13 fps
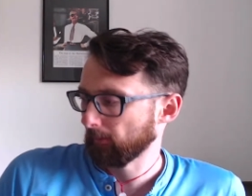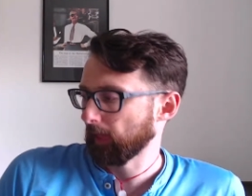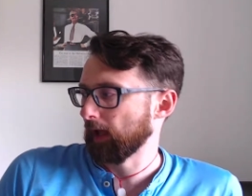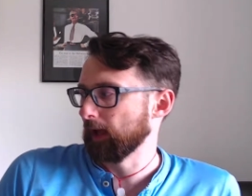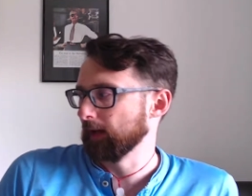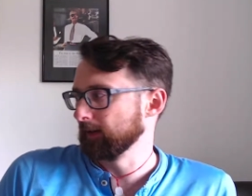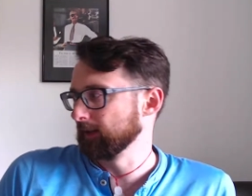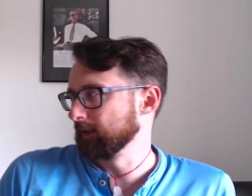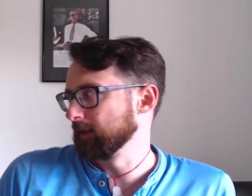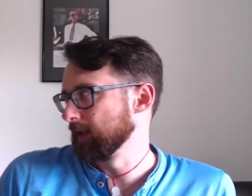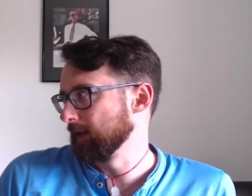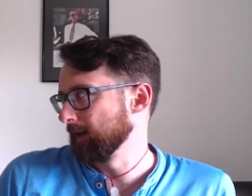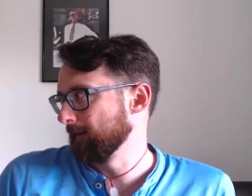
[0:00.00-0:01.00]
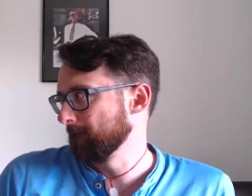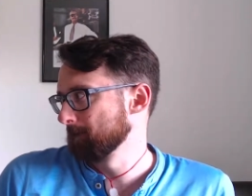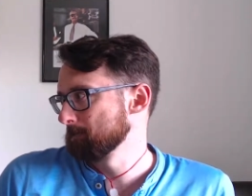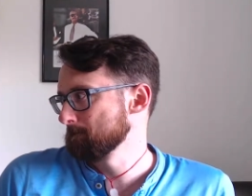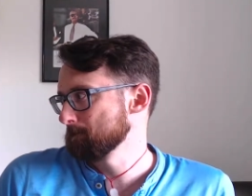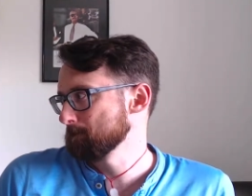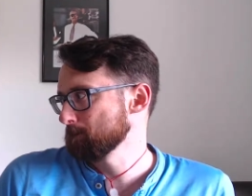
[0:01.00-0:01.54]
and uh,
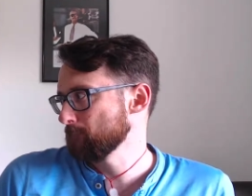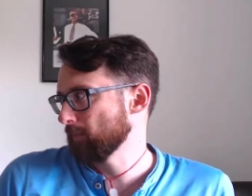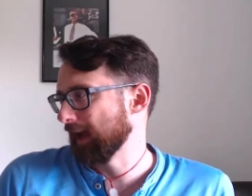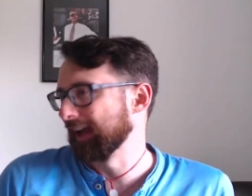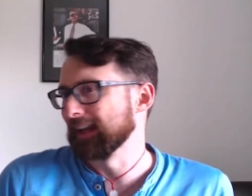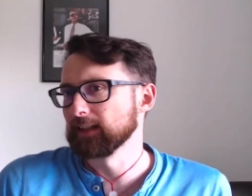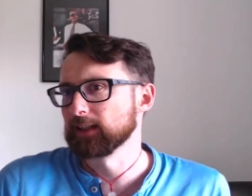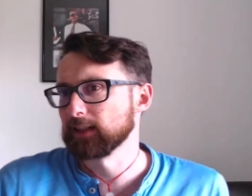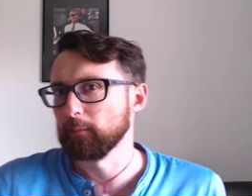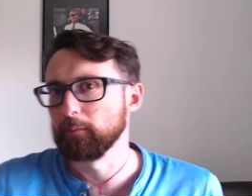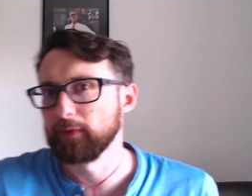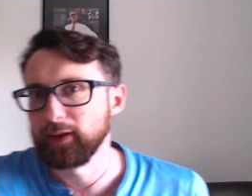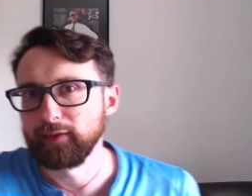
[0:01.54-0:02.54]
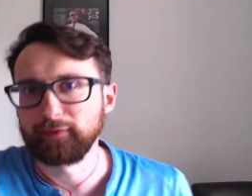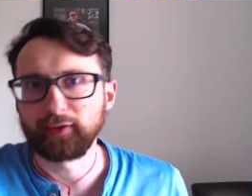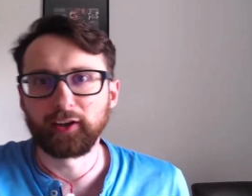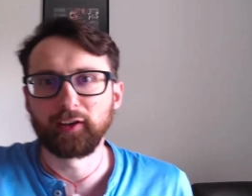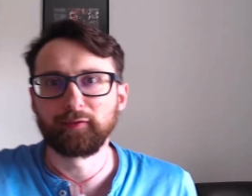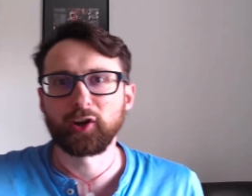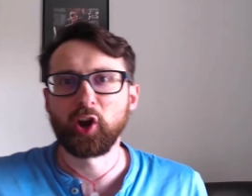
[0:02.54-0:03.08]
it is something of a,
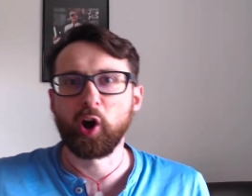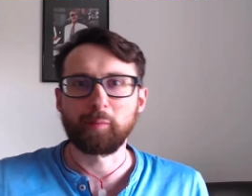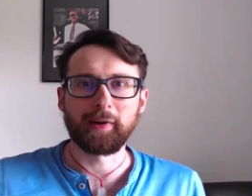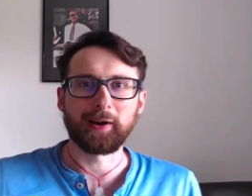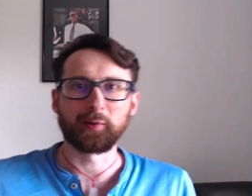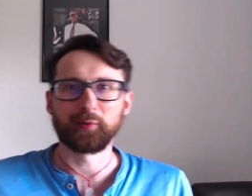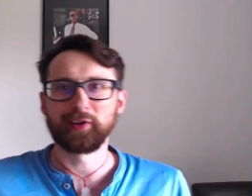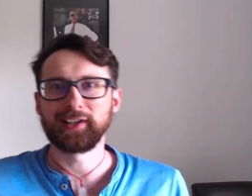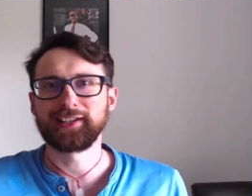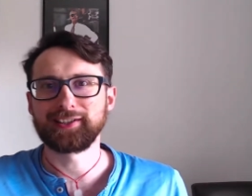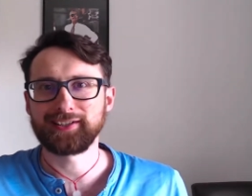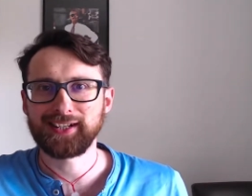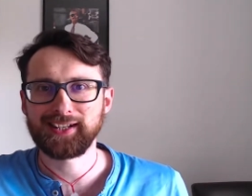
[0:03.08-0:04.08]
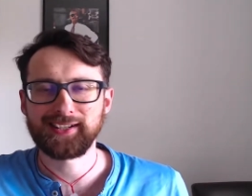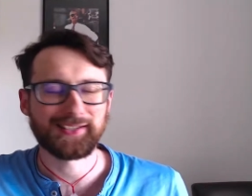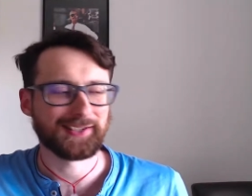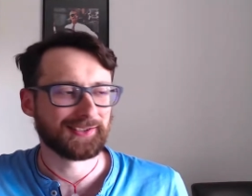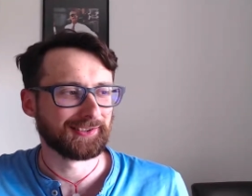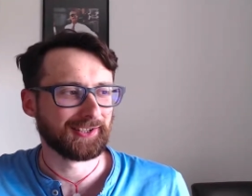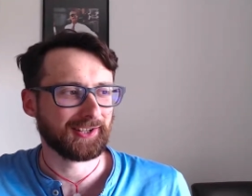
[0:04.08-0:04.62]
of a cop out, really, because this
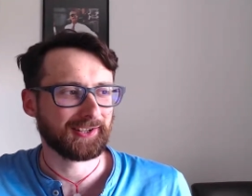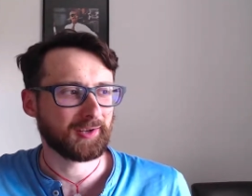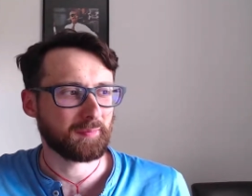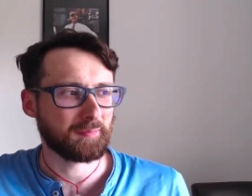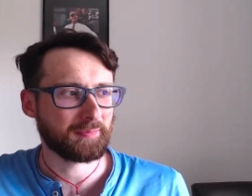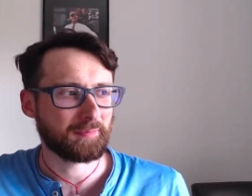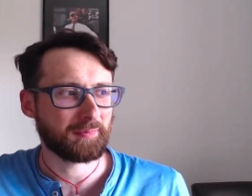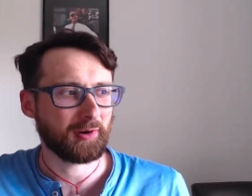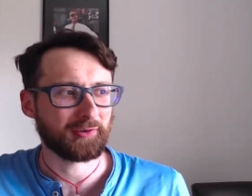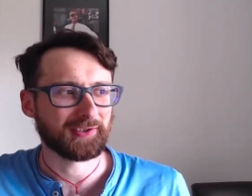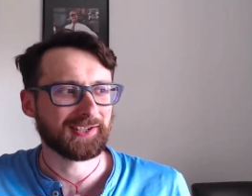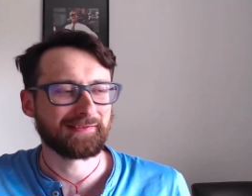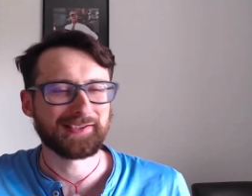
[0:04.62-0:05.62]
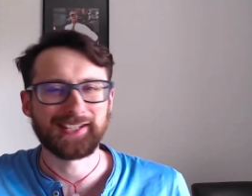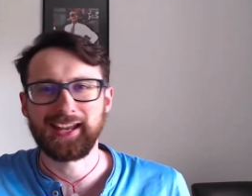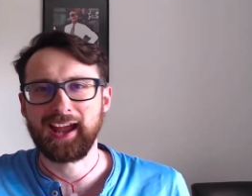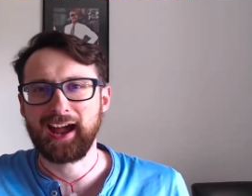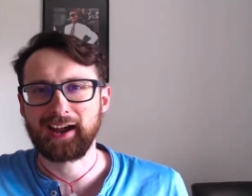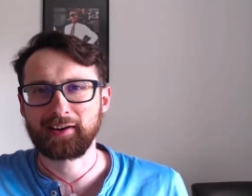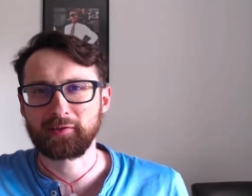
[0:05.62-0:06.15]
isn't like a productivity
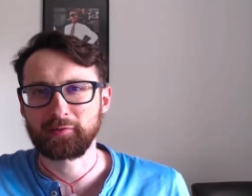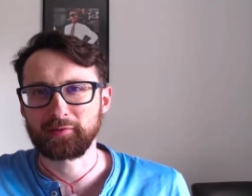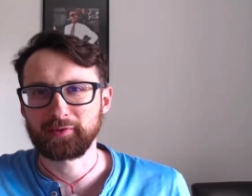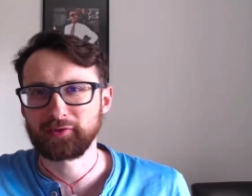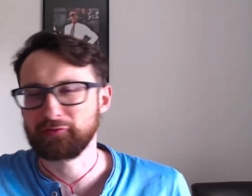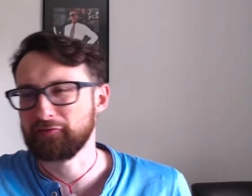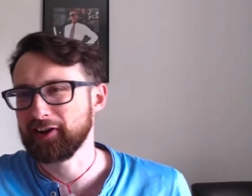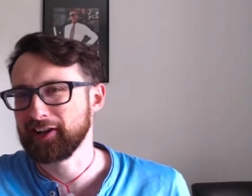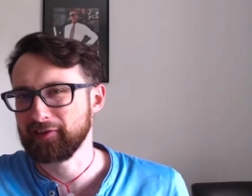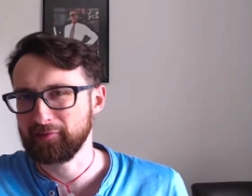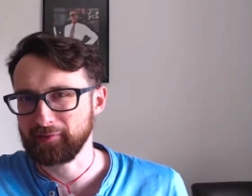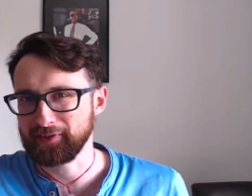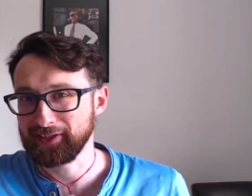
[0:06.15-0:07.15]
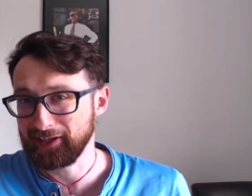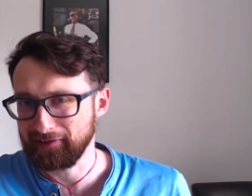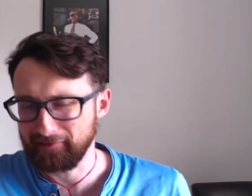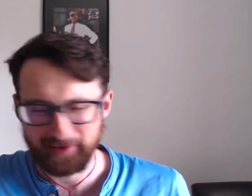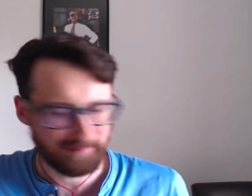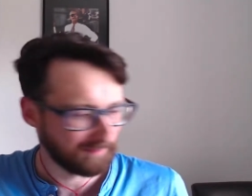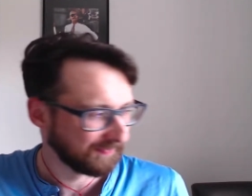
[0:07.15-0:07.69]
hack or trick or
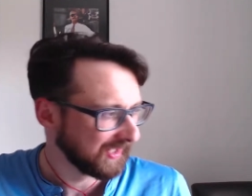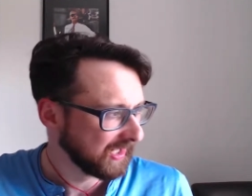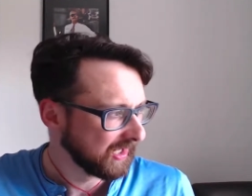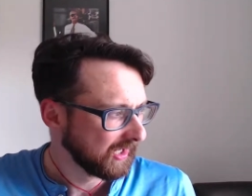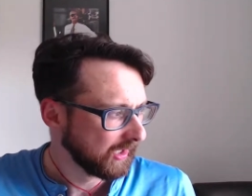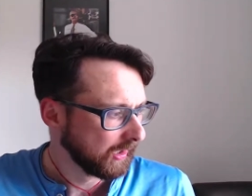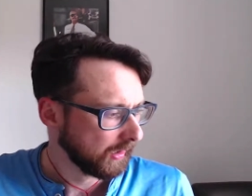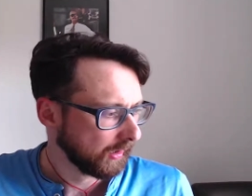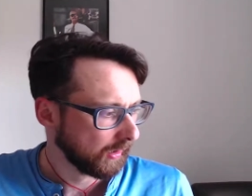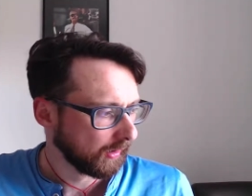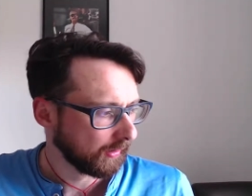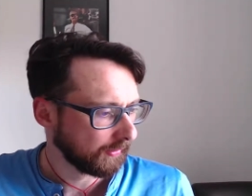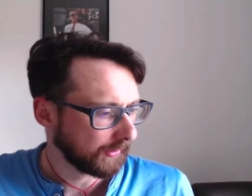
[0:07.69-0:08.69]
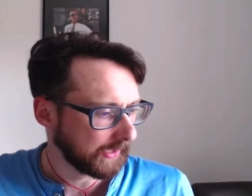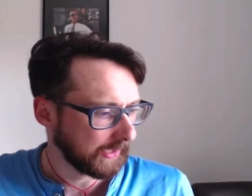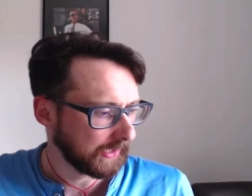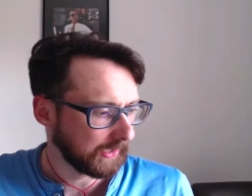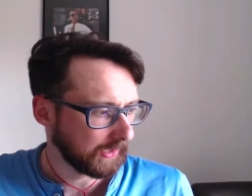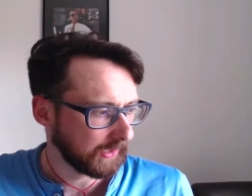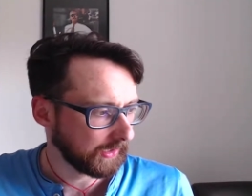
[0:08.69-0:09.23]
secret.
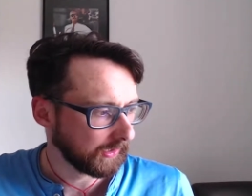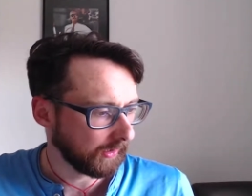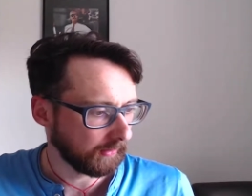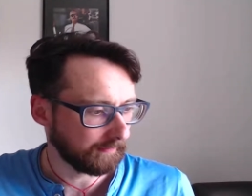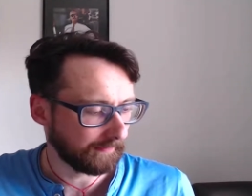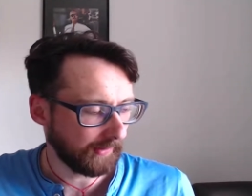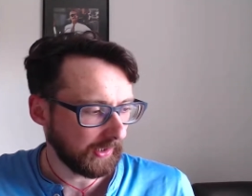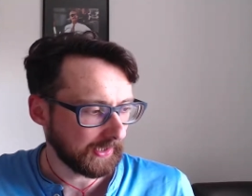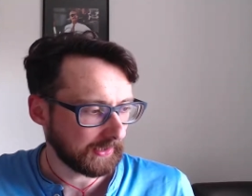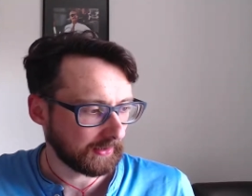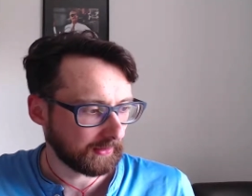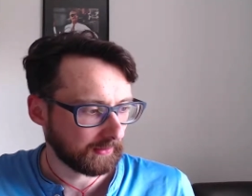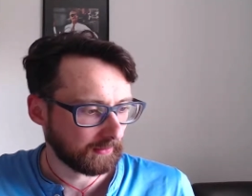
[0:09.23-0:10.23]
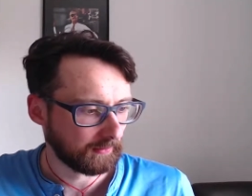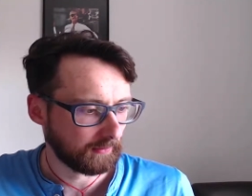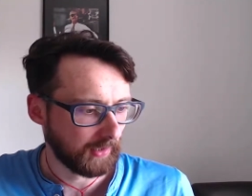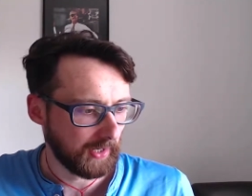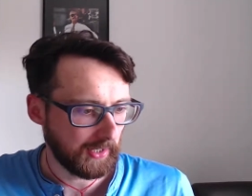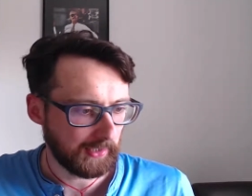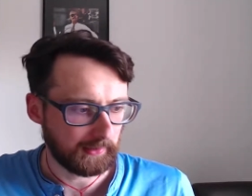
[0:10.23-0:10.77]
The advice
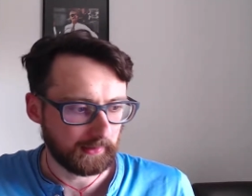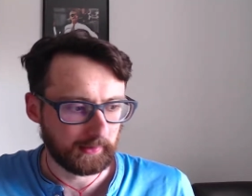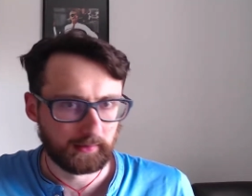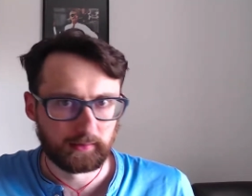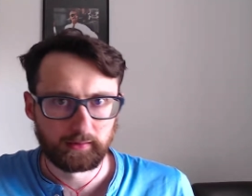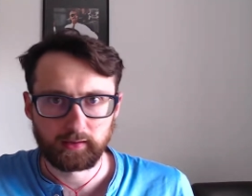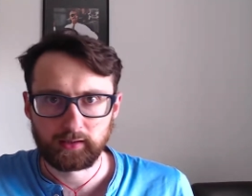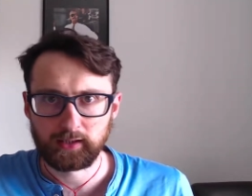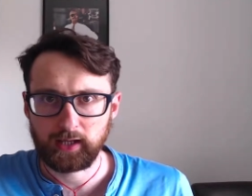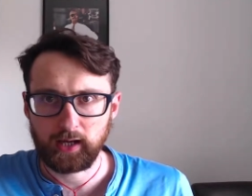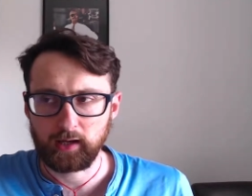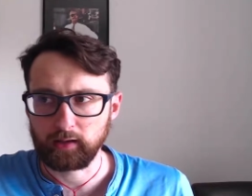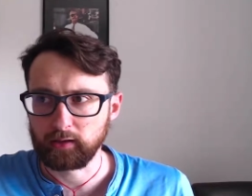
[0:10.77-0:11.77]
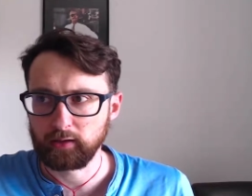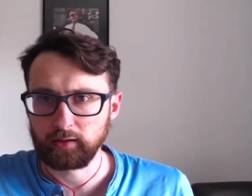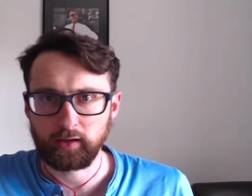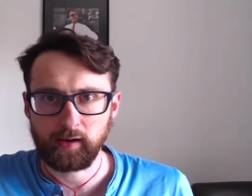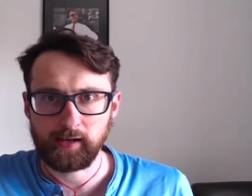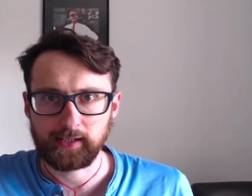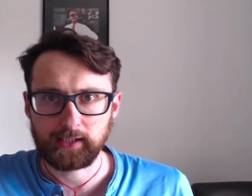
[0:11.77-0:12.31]
is just get a good
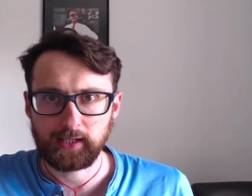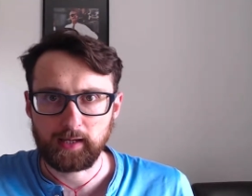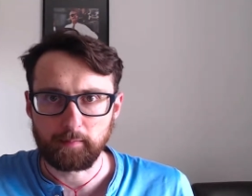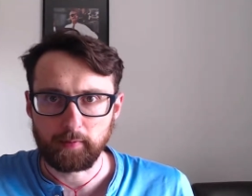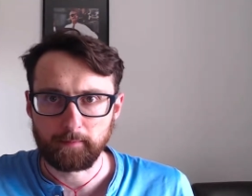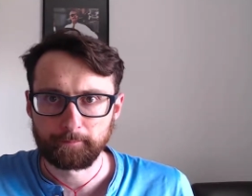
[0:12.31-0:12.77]
night's sleep